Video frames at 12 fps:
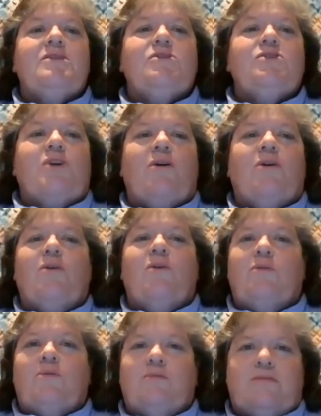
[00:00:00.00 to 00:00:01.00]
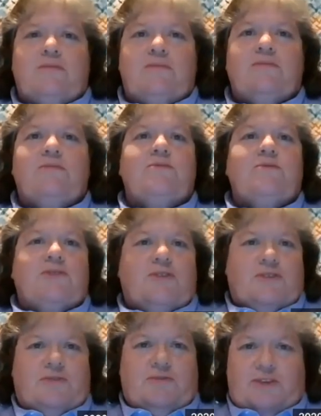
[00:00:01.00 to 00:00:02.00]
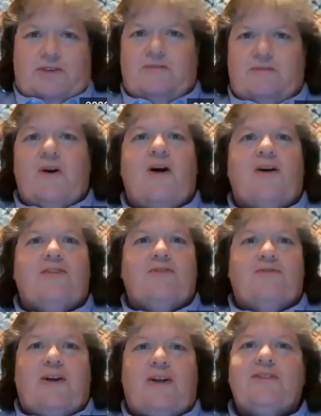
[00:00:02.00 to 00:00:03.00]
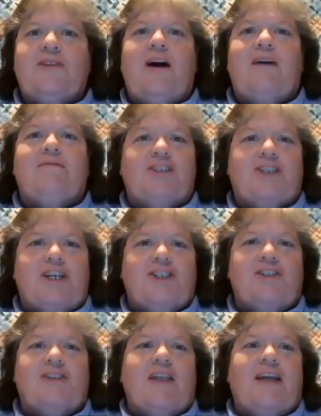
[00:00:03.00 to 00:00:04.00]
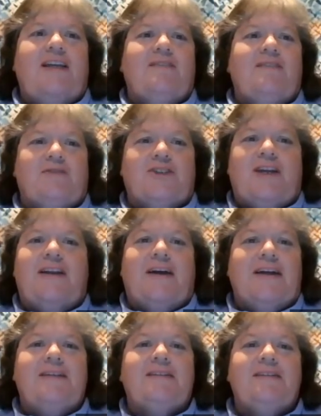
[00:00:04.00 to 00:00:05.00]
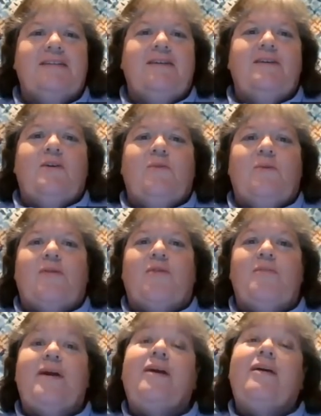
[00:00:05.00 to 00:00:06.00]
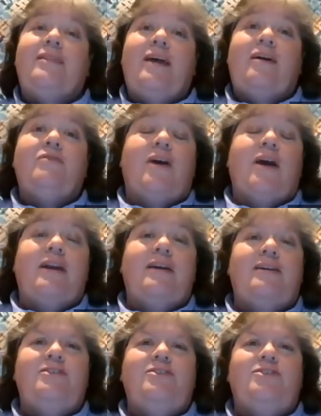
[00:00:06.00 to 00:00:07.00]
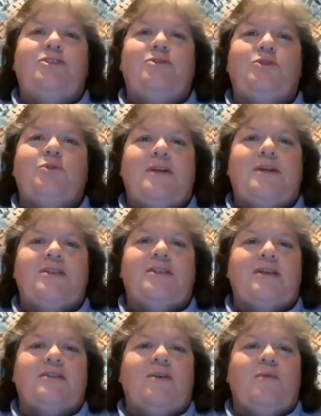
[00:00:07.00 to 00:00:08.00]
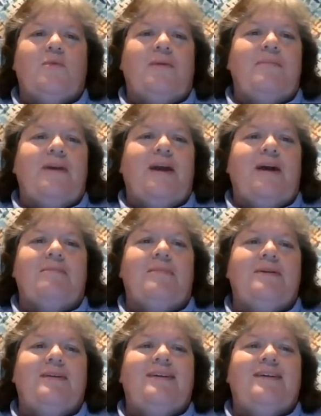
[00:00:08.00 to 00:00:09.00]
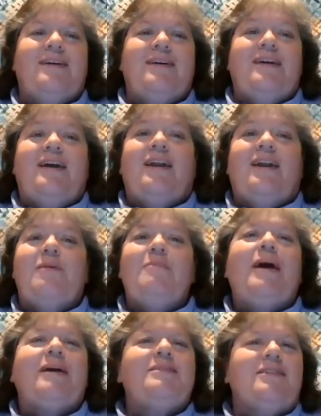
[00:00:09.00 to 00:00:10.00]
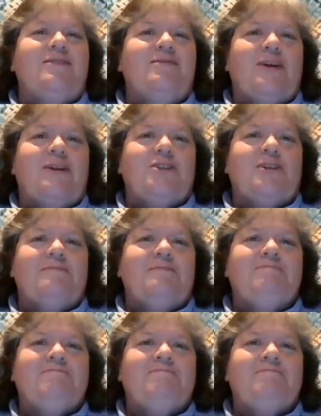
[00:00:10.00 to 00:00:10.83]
So some heartfelt conversations late Thursday night. We were married that Friday, June 26th at 1 p.m. And I went back to convention.